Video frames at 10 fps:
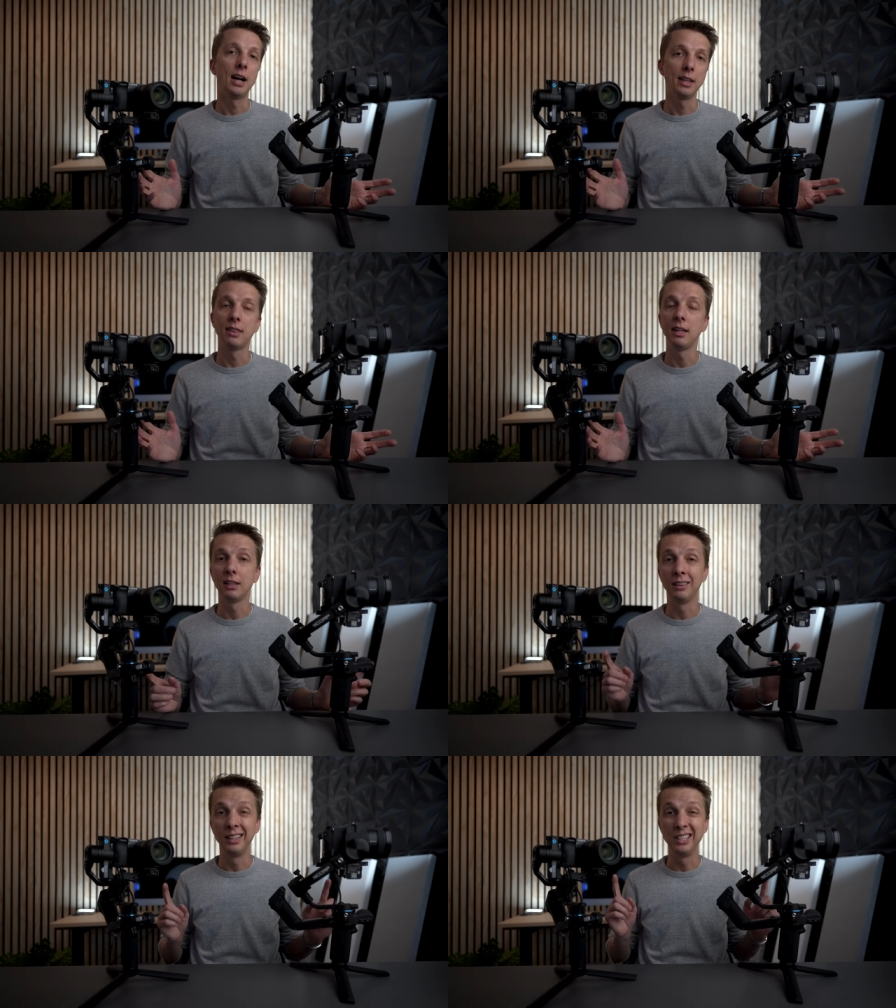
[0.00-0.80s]
I
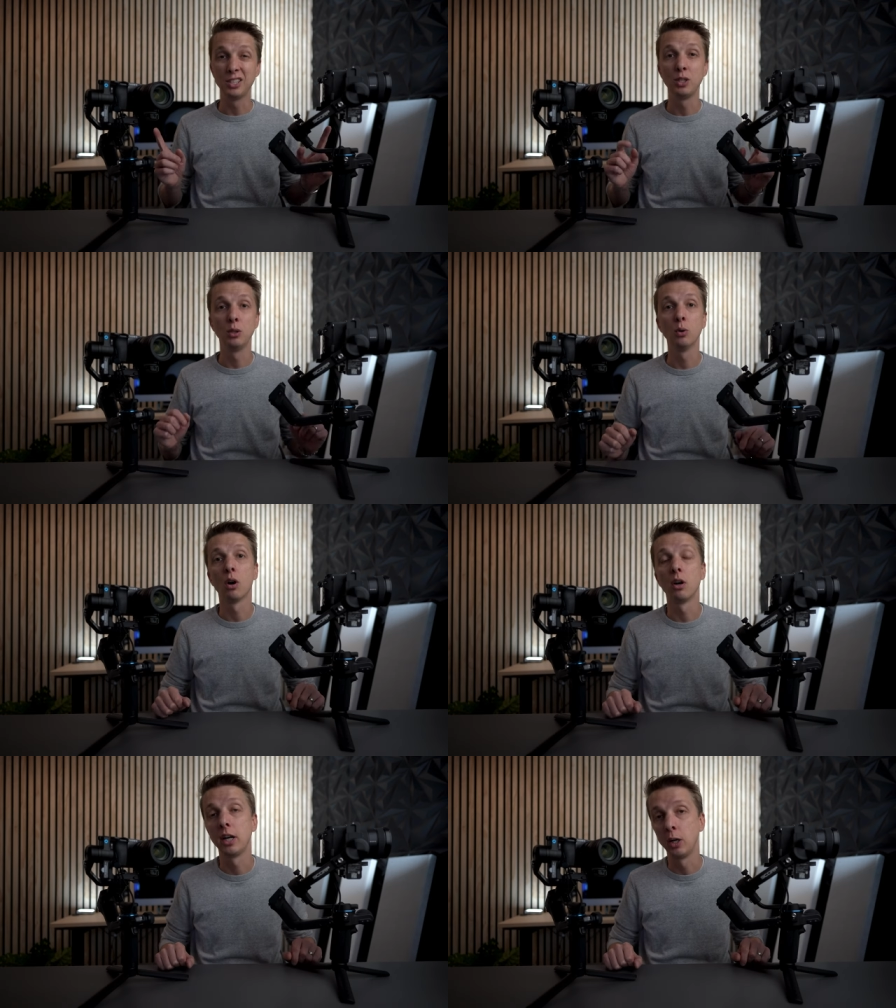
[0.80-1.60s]
think these two
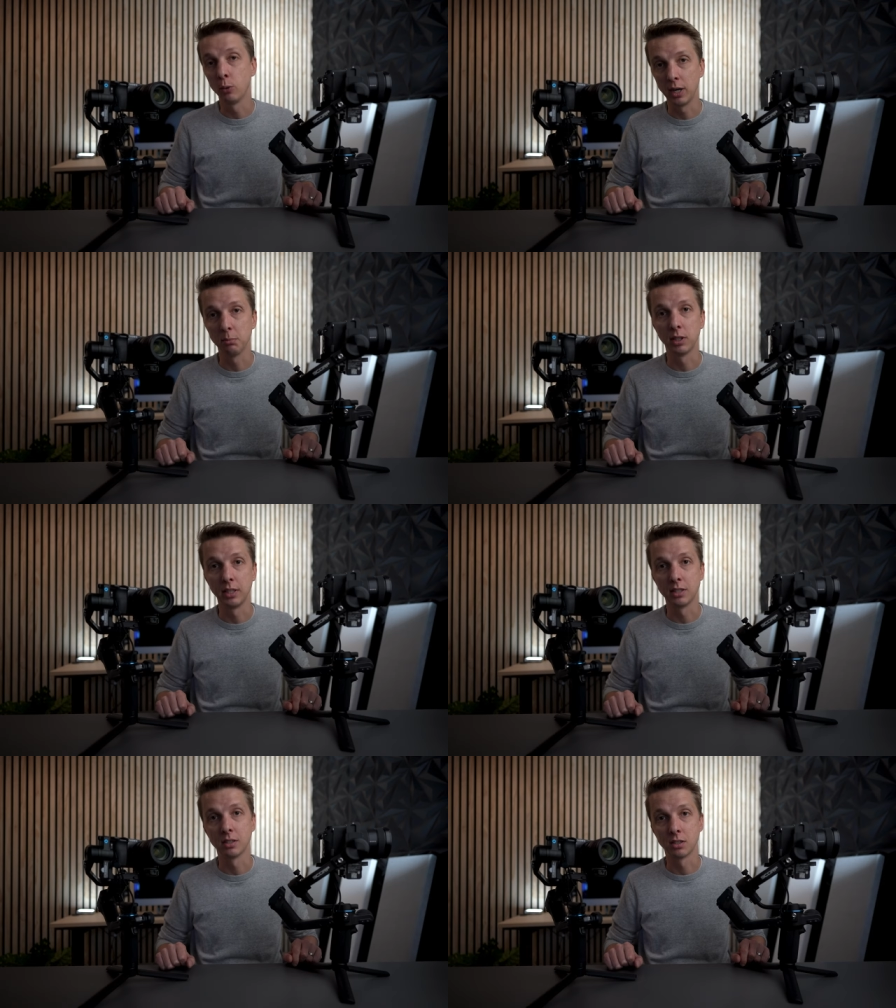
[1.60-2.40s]
are a great
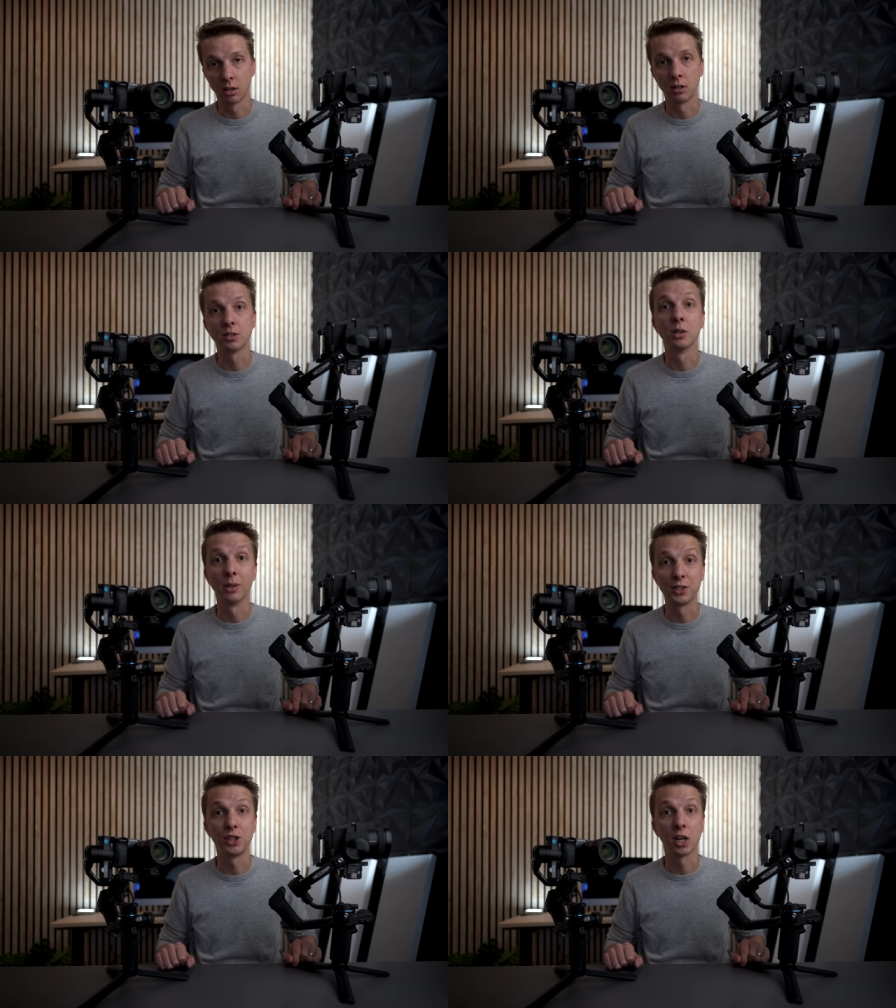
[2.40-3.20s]
place to start, so
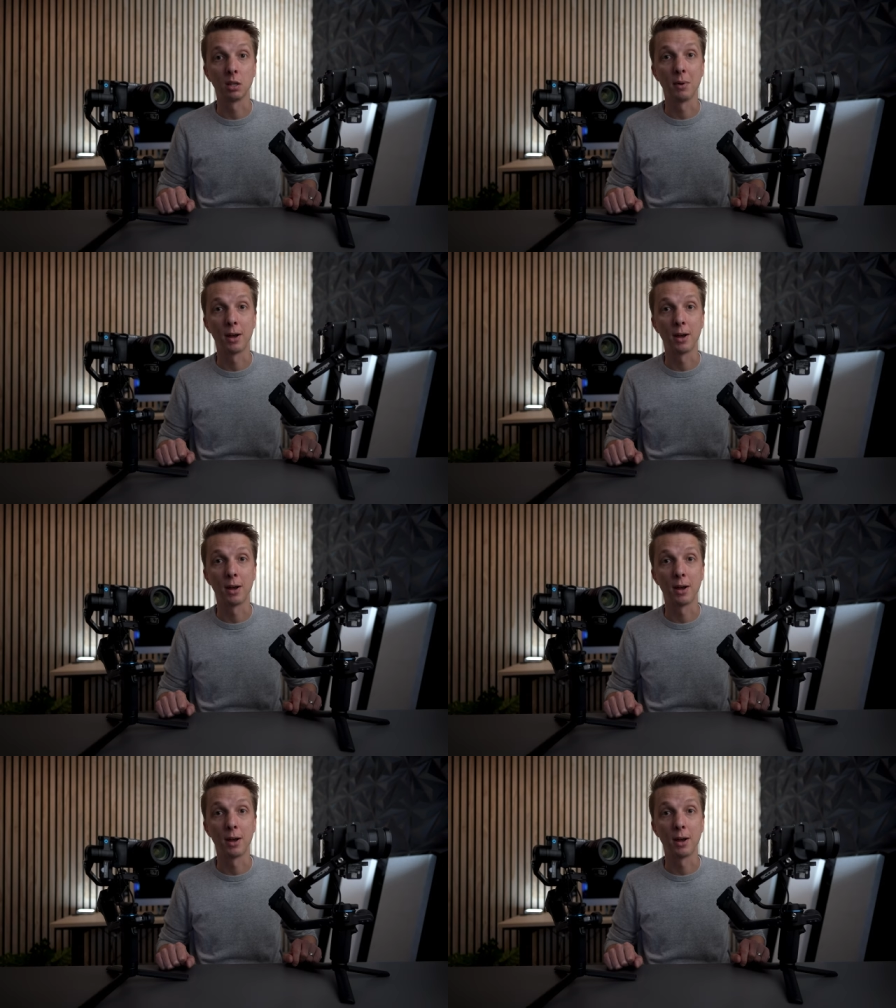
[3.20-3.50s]
let's check them